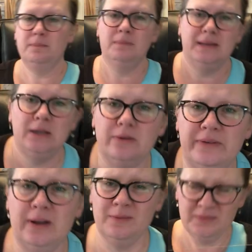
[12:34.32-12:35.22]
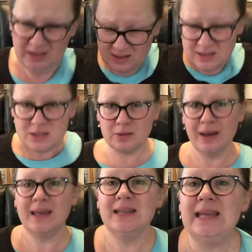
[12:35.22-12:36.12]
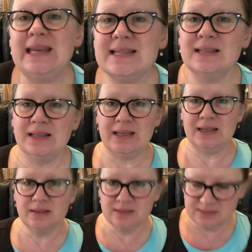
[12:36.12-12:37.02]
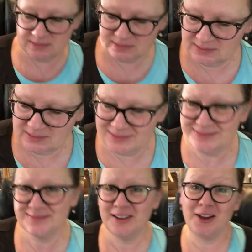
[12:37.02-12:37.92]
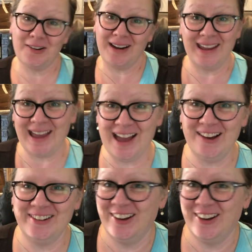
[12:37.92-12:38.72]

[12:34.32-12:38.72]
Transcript: my needle fell. So I can easily crank out,